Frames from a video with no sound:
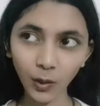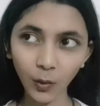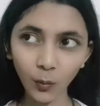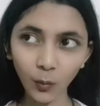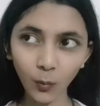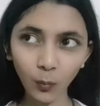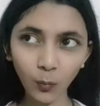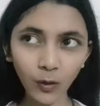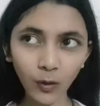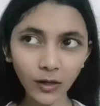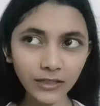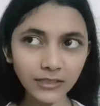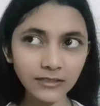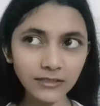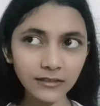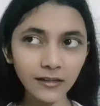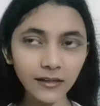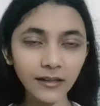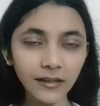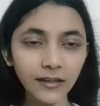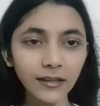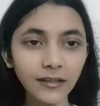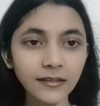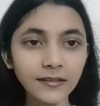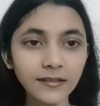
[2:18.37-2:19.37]
what
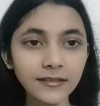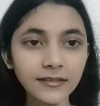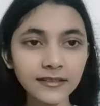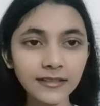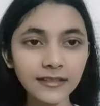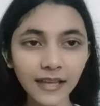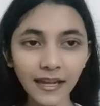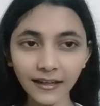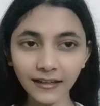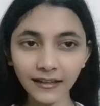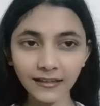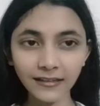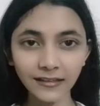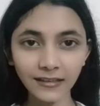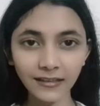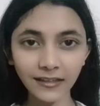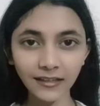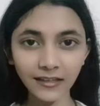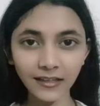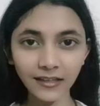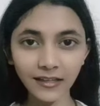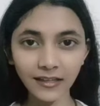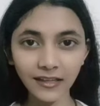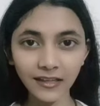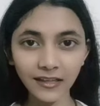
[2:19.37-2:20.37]

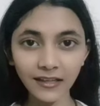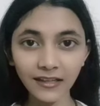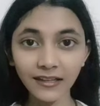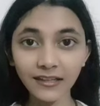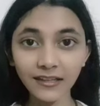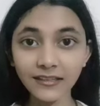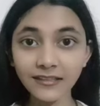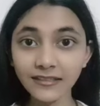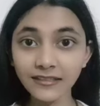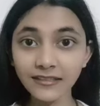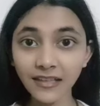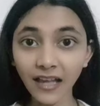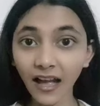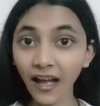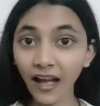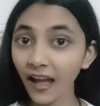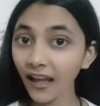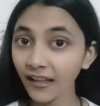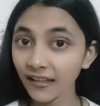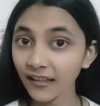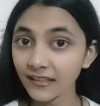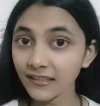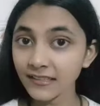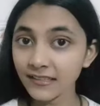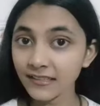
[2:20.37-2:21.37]
exactly is
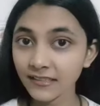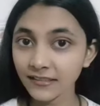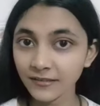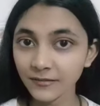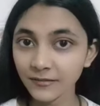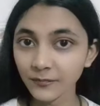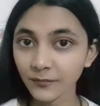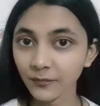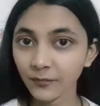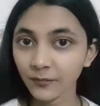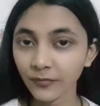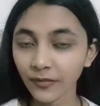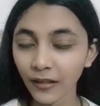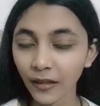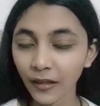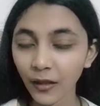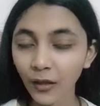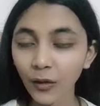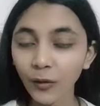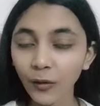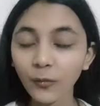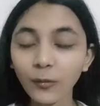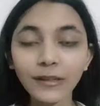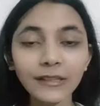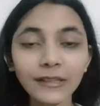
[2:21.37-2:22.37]
IELTS?
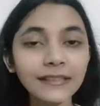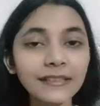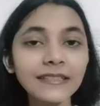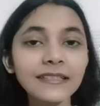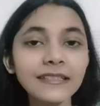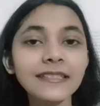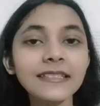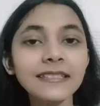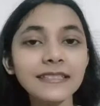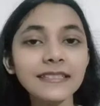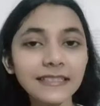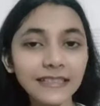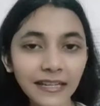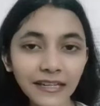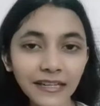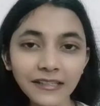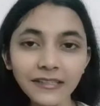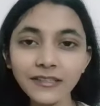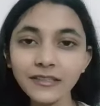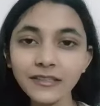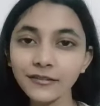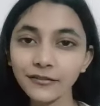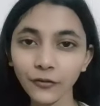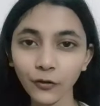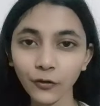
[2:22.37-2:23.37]
Well, it
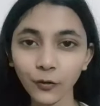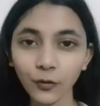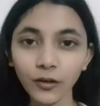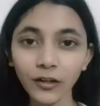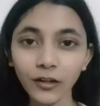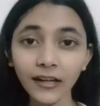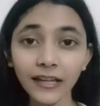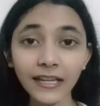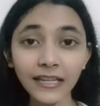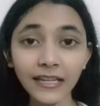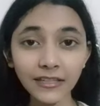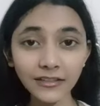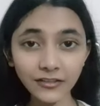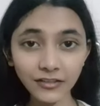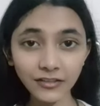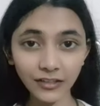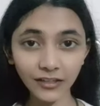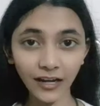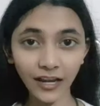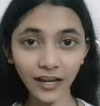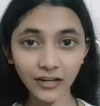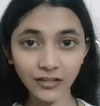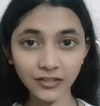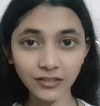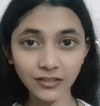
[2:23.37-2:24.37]
stands for
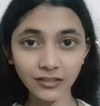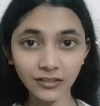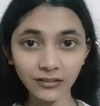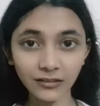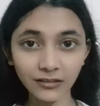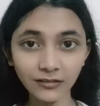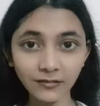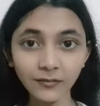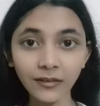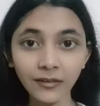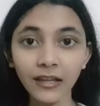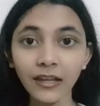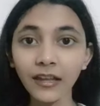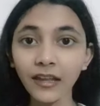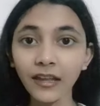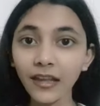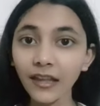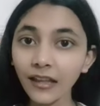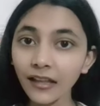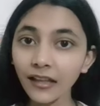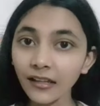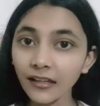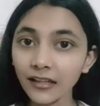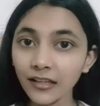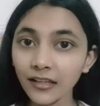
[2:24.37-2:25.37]
International
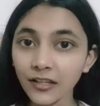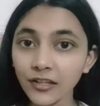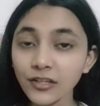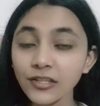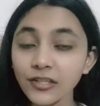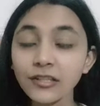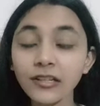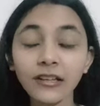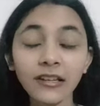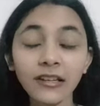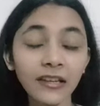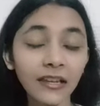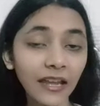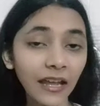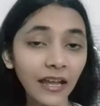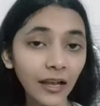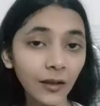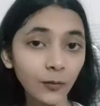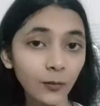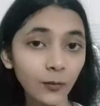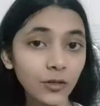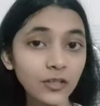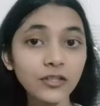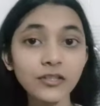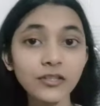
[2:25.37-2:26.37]
English
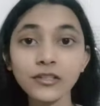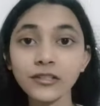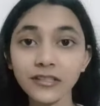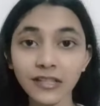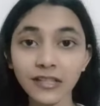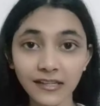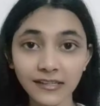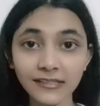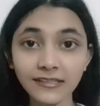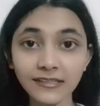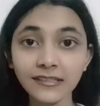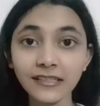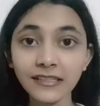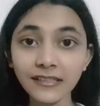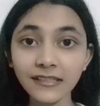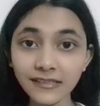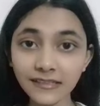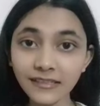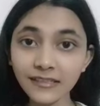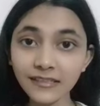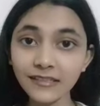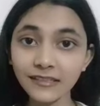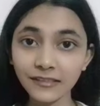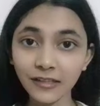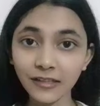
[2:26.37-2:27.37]
Language Testing
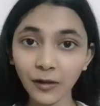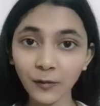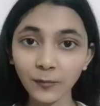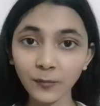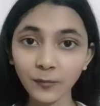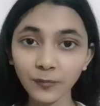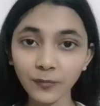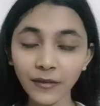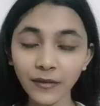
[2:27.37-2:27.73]
System.